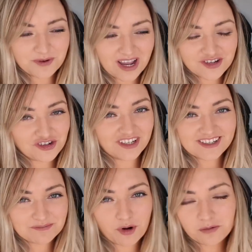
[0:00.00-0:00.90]
as you
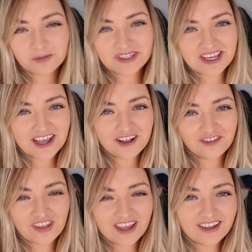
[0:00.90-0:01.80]
can probably
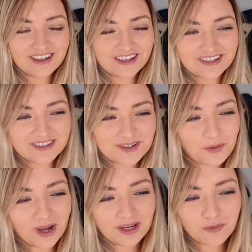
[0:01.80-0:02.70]
tell that it is
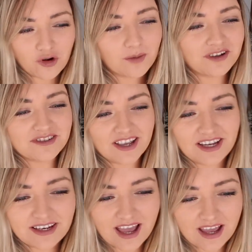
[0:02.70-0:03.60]
quite warm
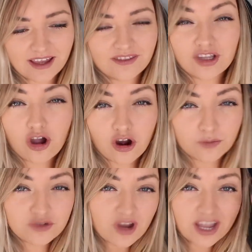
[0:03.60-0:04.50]
outside and the car
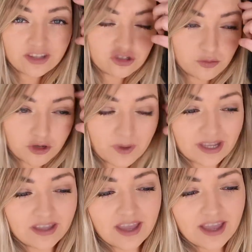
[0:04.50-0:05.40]
was drying super
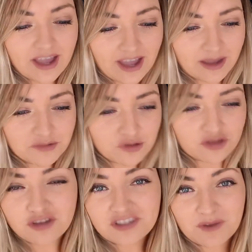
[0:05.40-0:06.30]
quick. Um, so
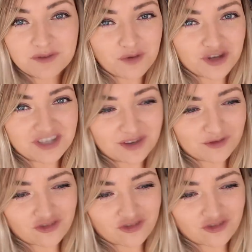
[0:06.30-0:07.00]
as soon as I was washing it, it was